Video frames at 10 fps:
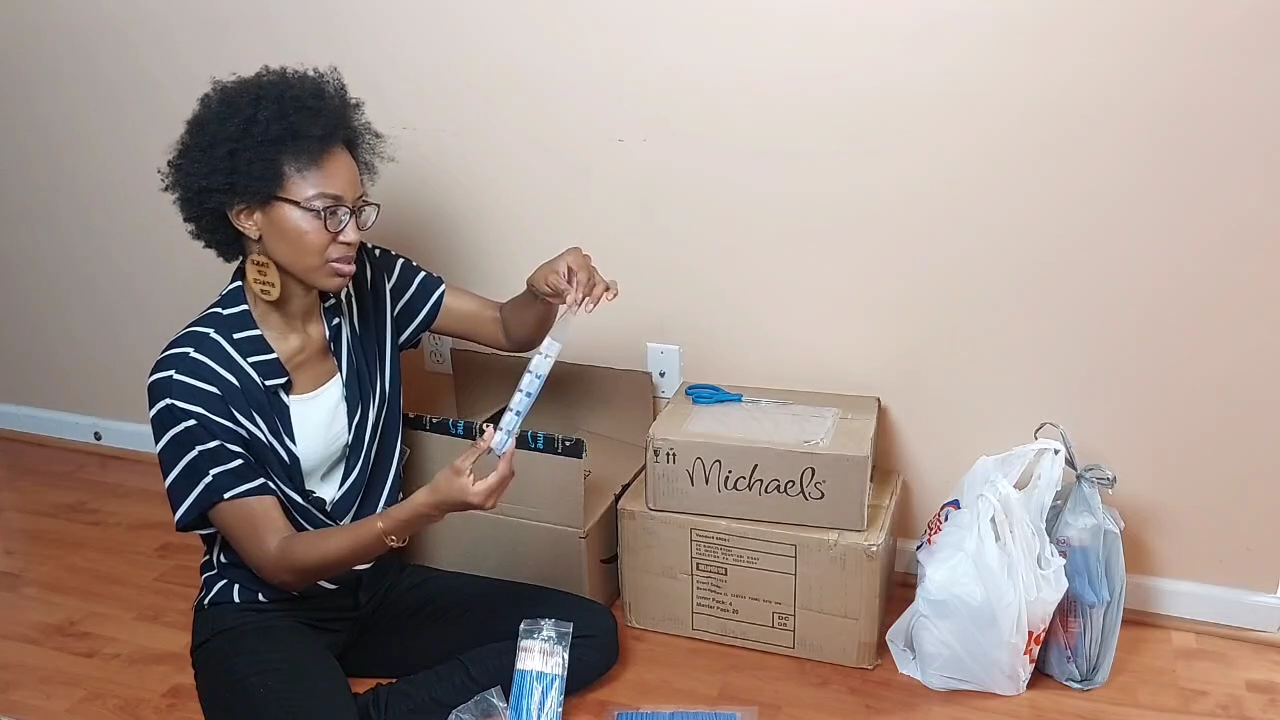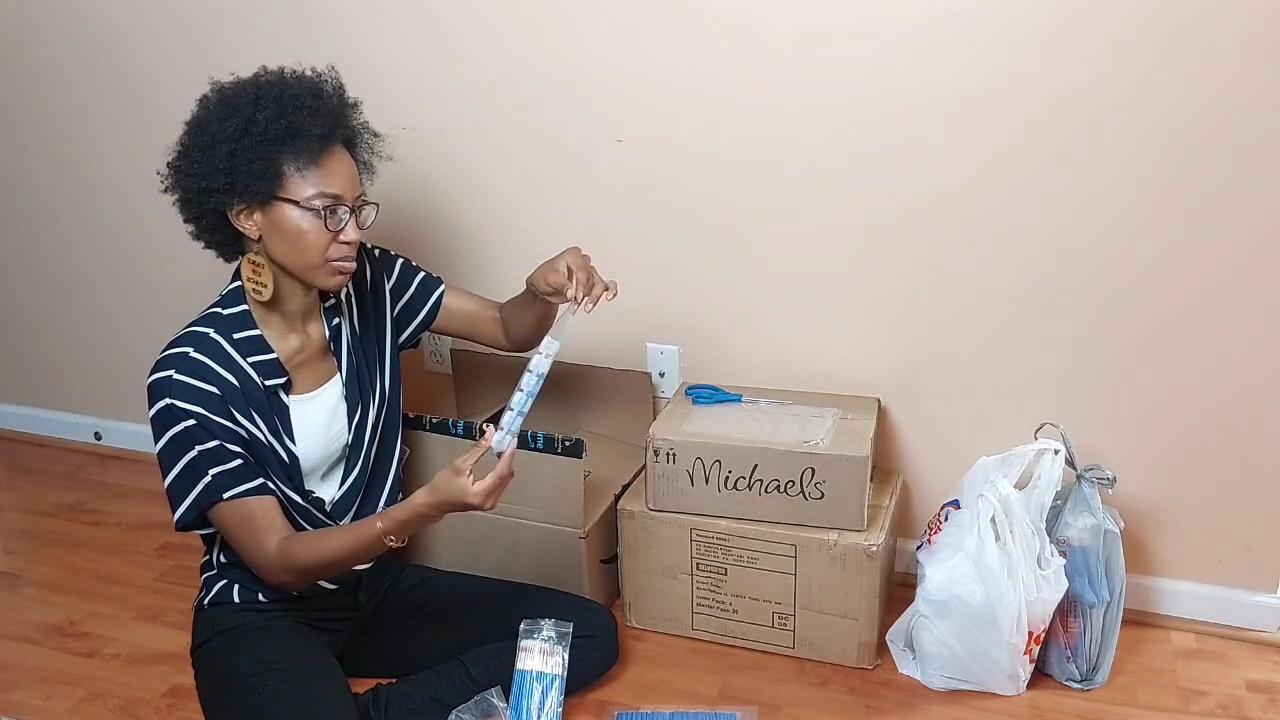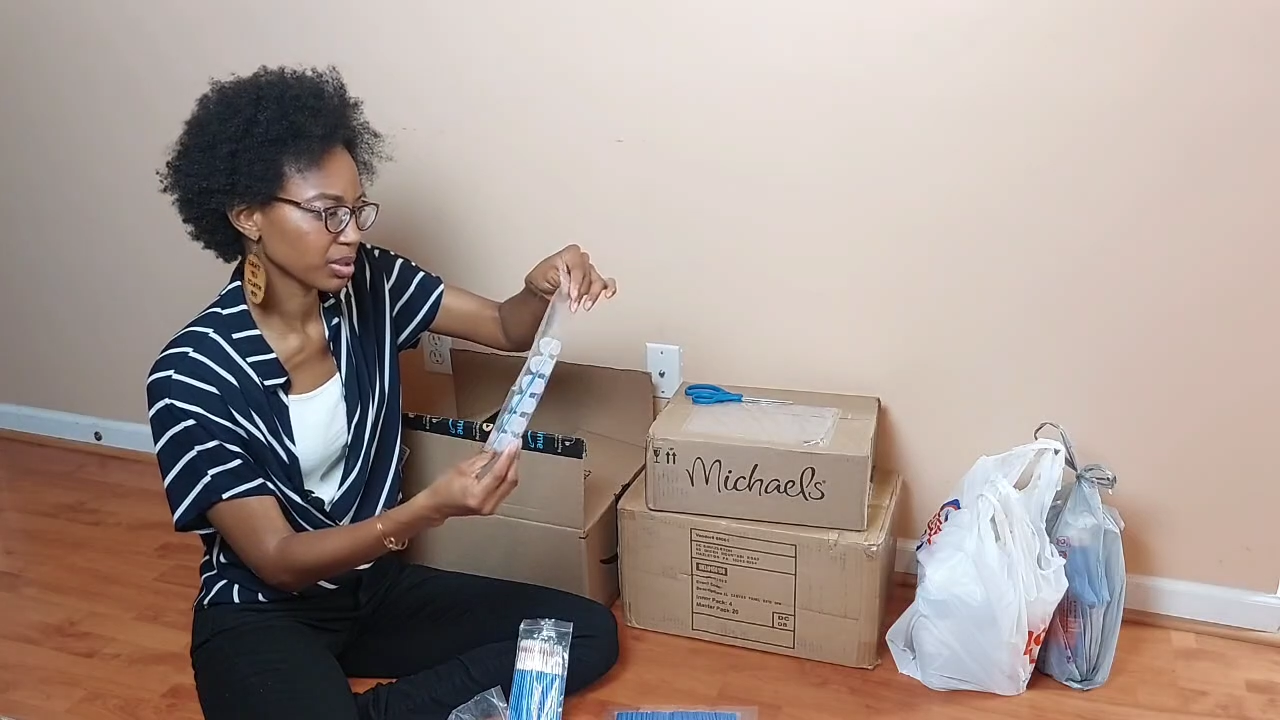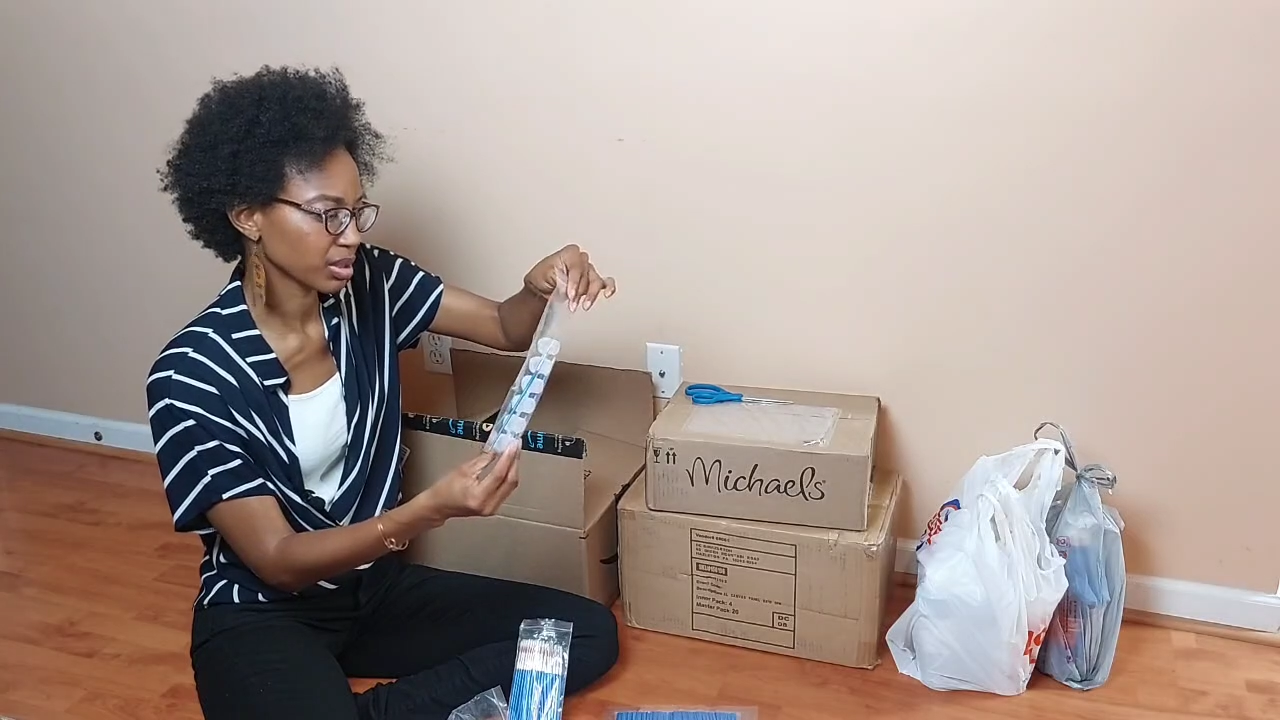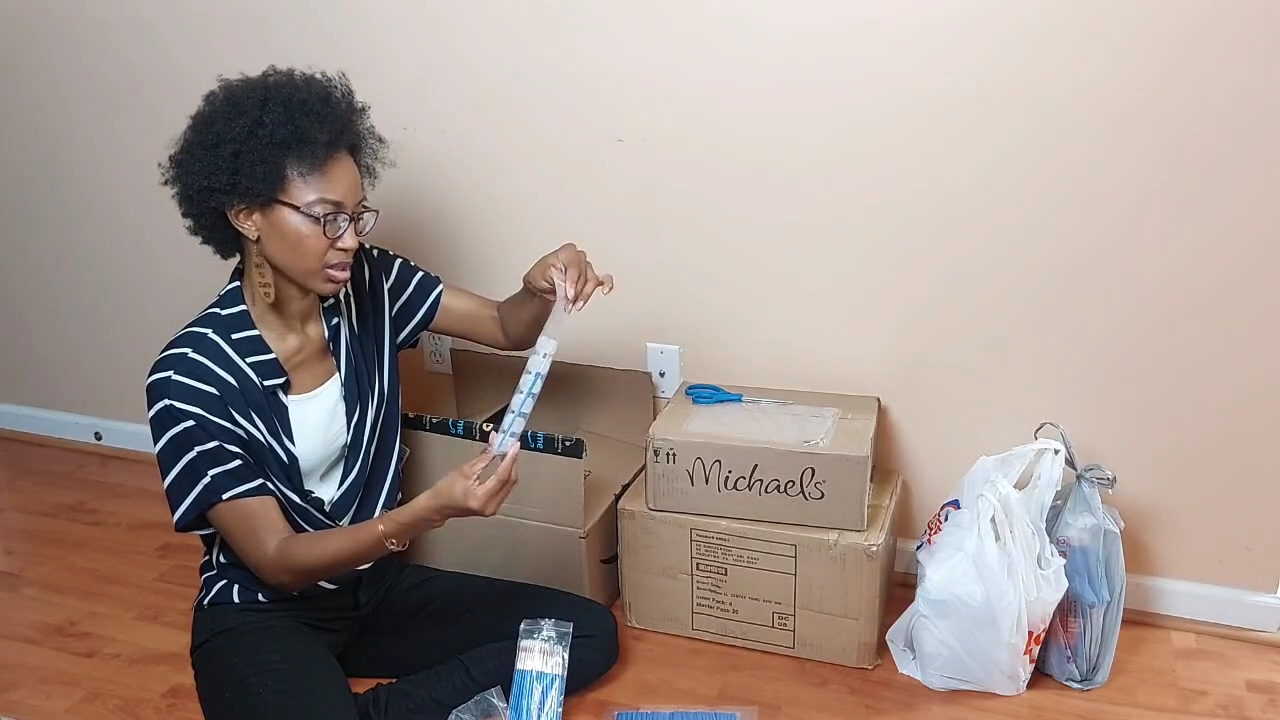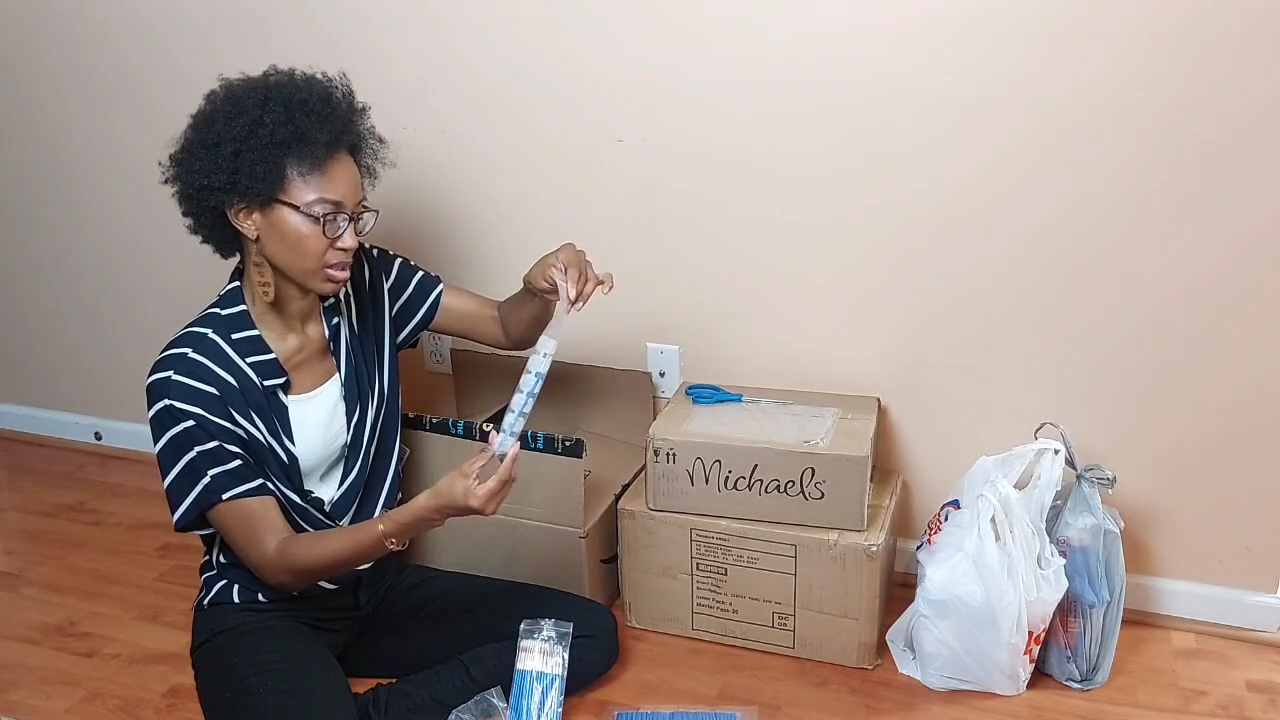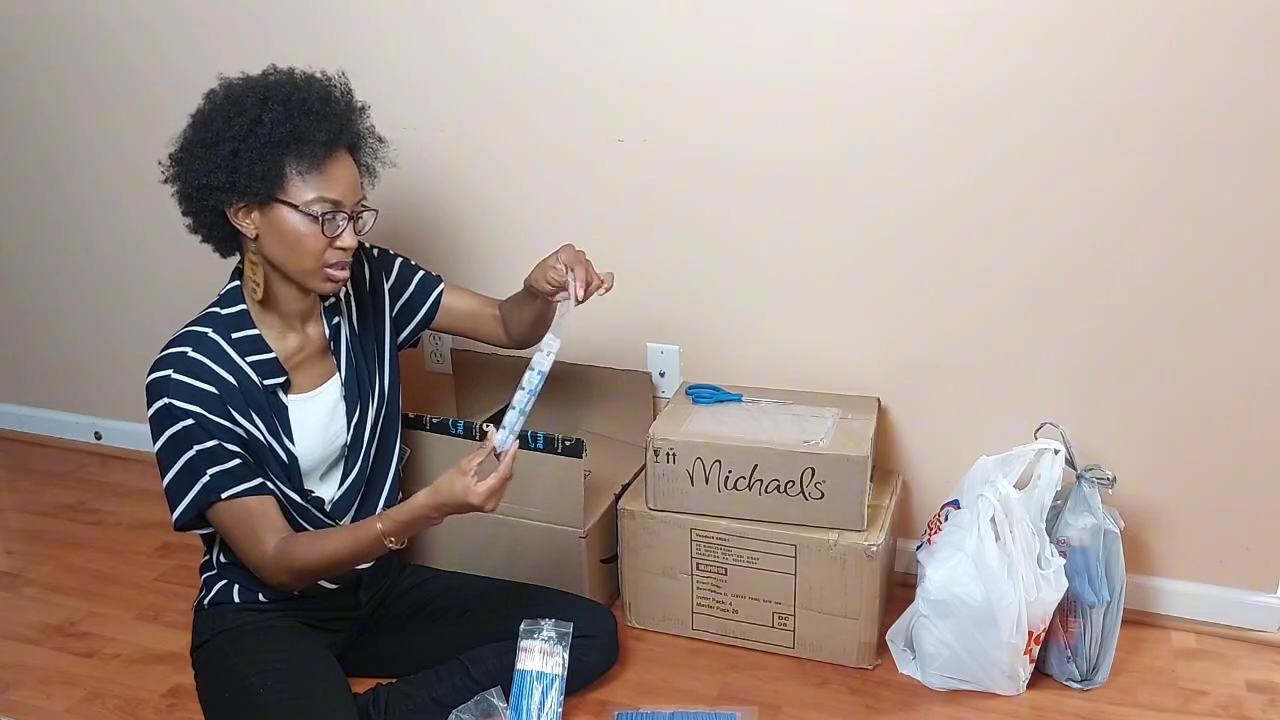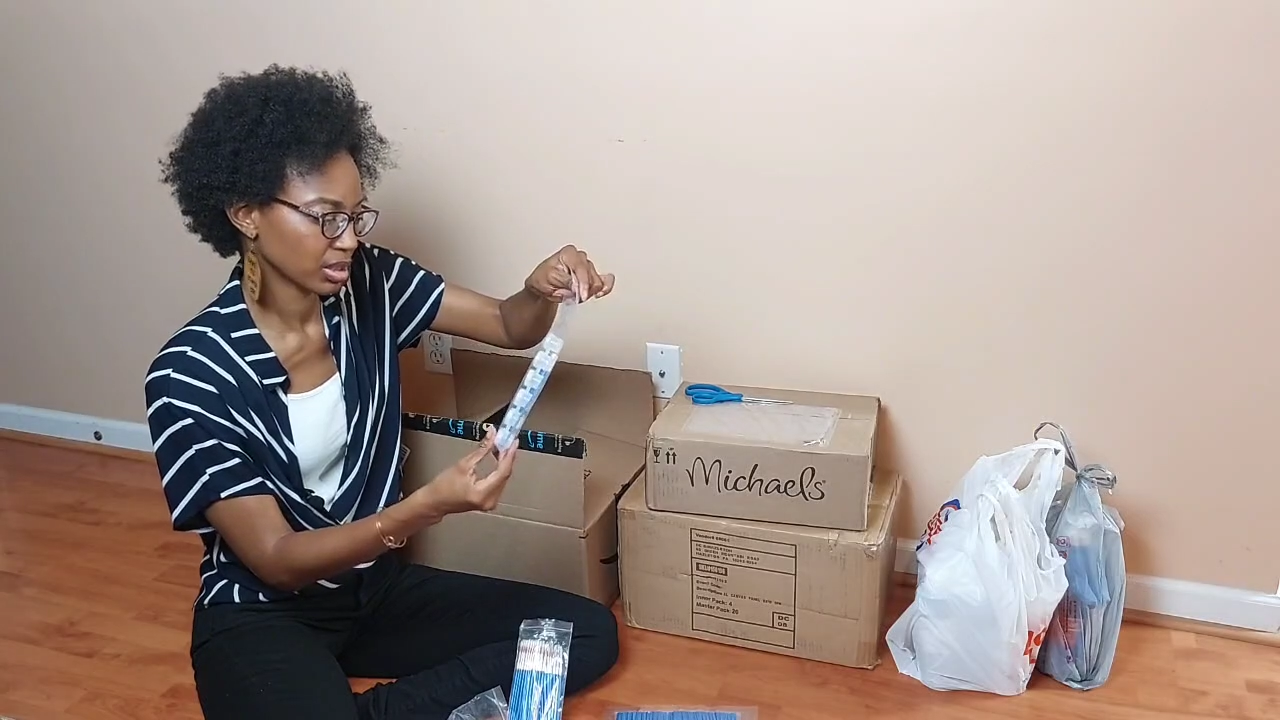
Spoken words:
but